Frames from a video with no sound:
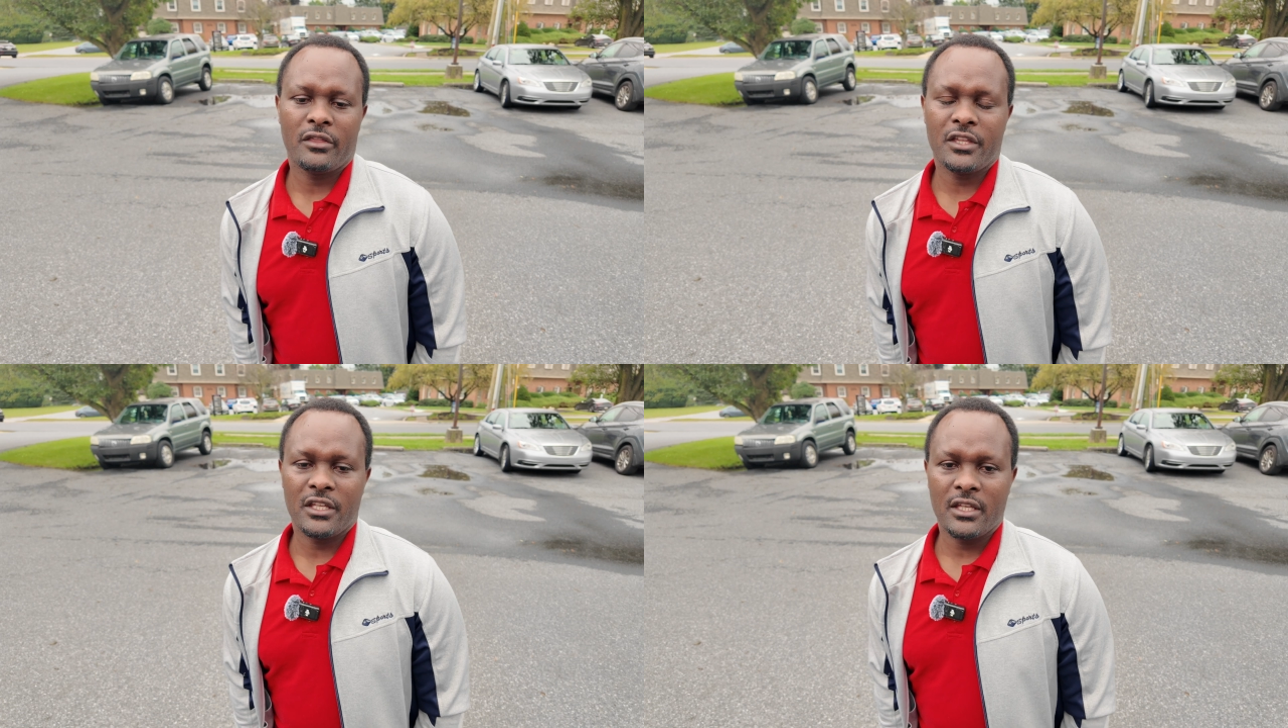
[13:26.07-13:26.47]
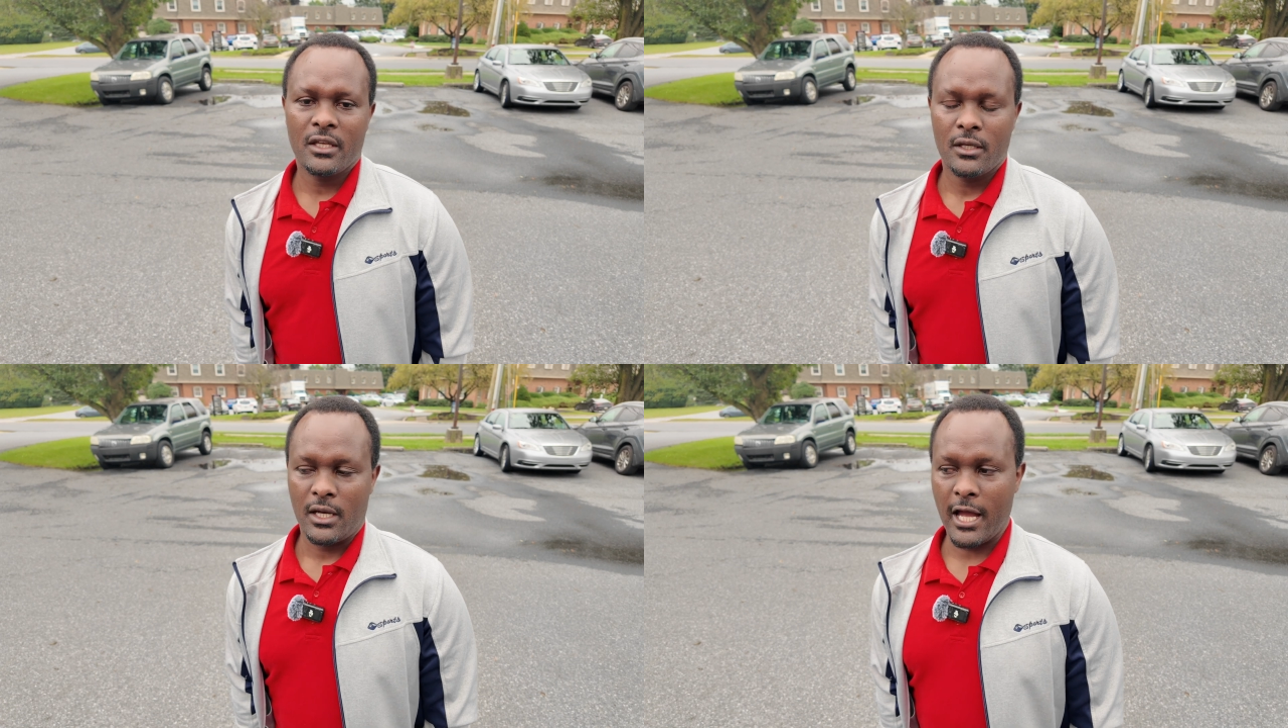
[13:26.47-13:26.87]
the
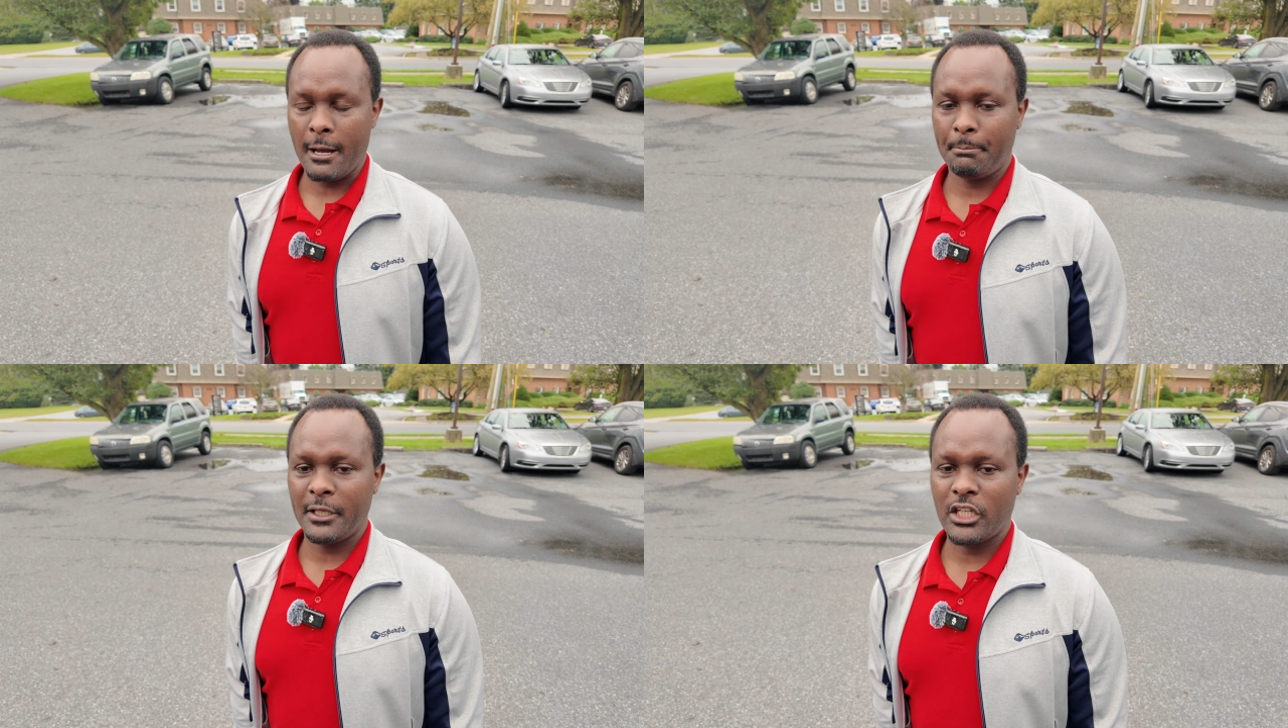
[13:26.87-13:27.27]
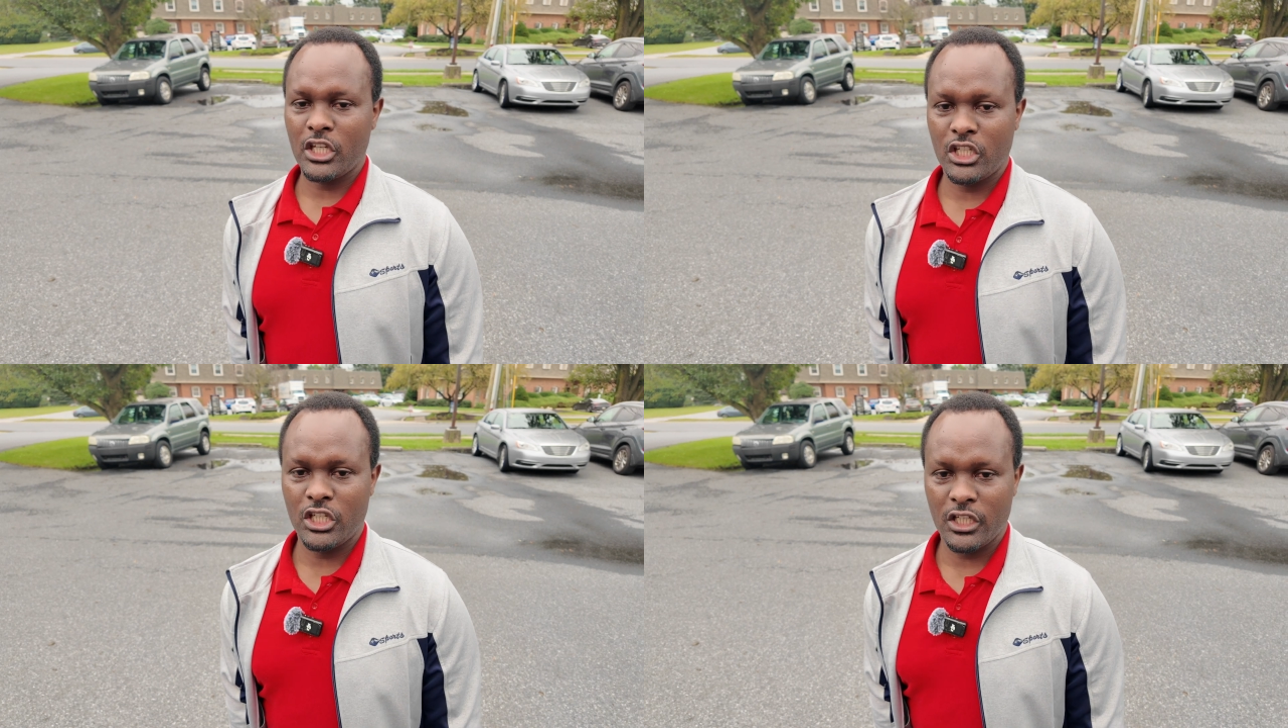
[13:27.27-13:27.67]

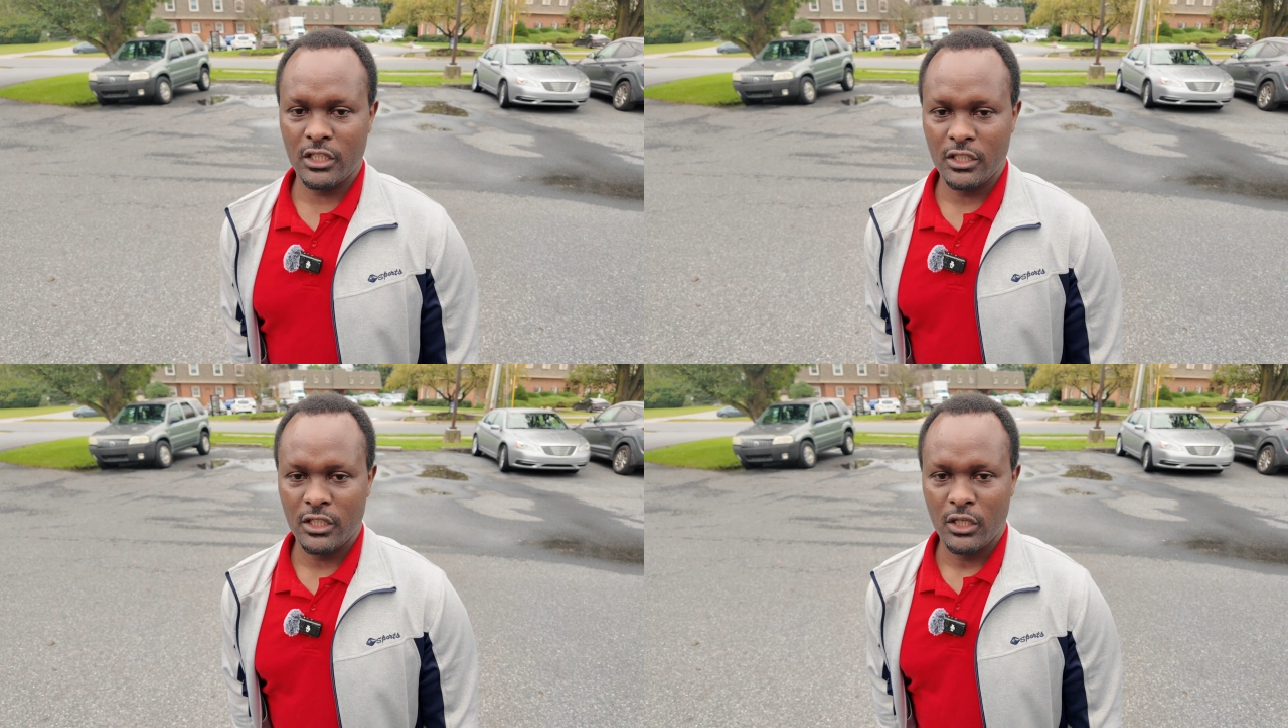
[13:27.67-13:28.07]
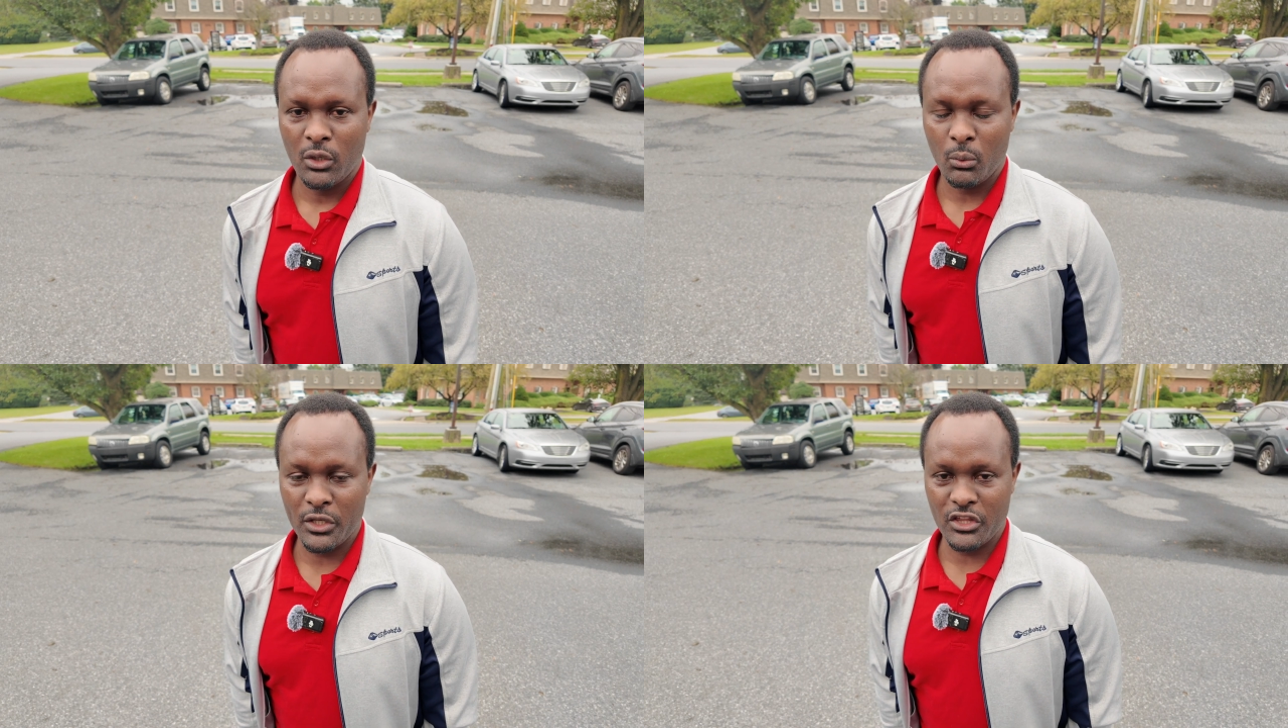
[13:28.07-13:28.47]
application
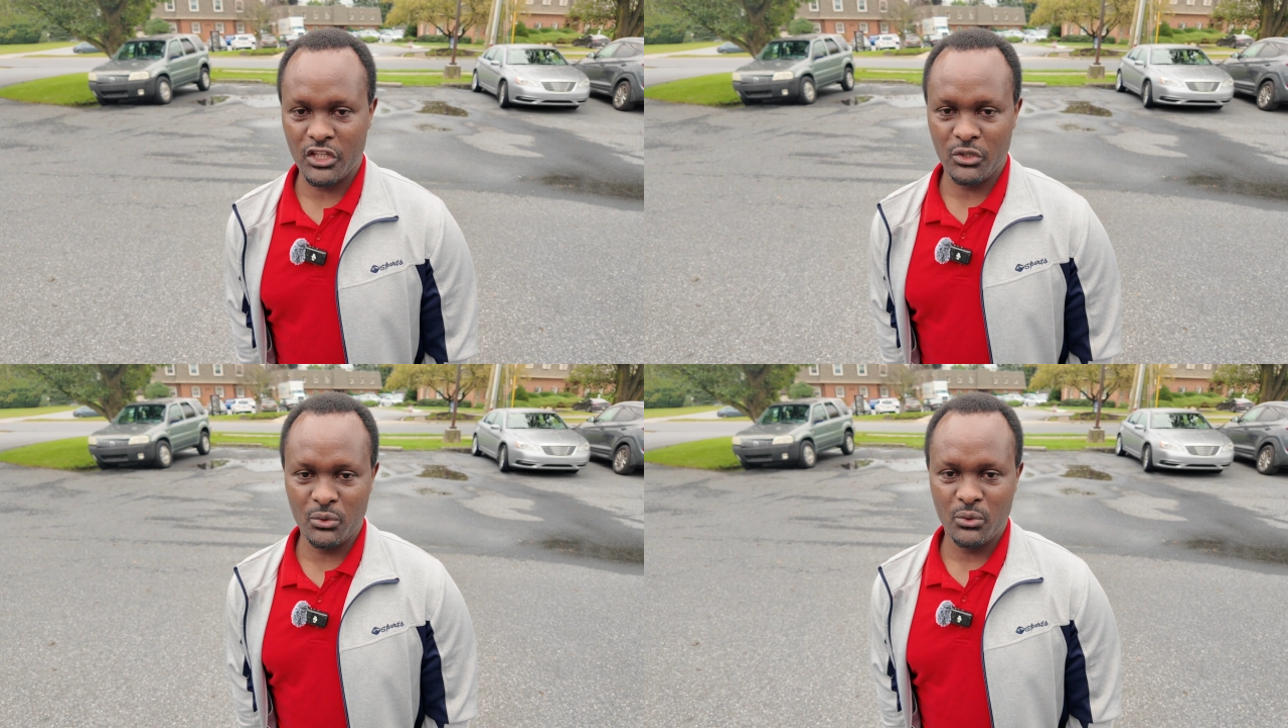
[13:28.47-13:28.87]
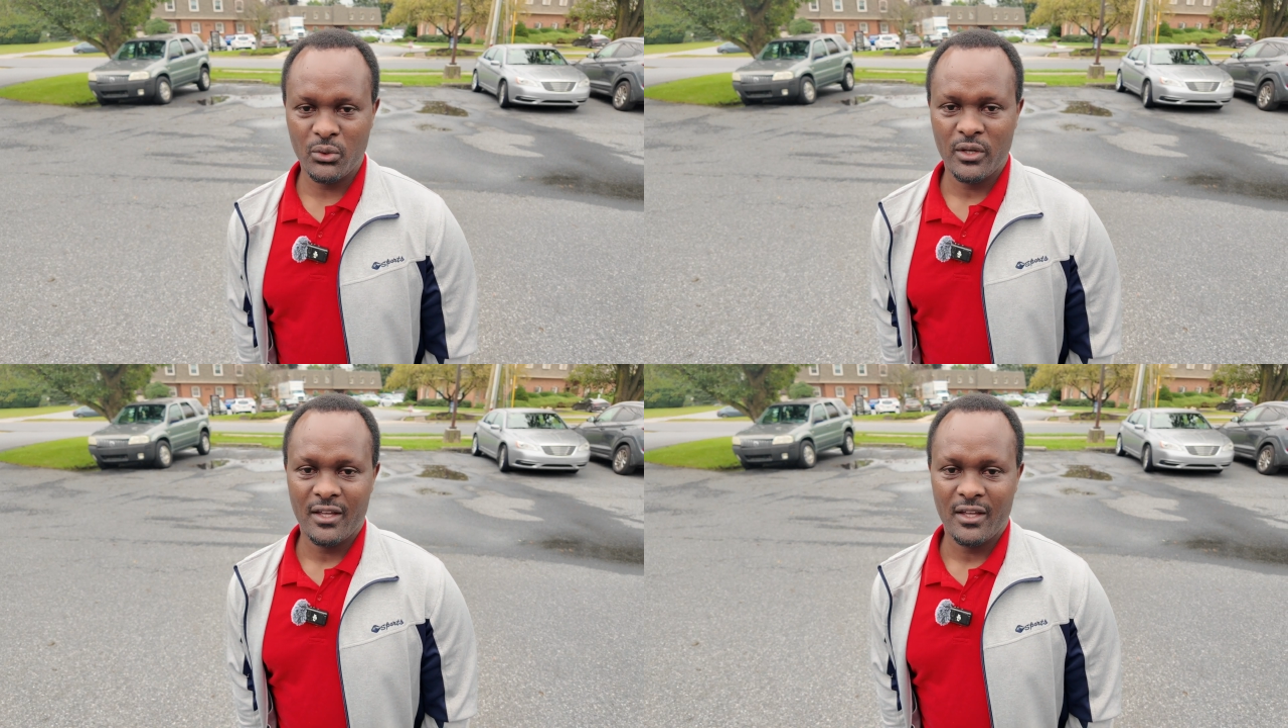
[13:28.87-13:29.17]
with you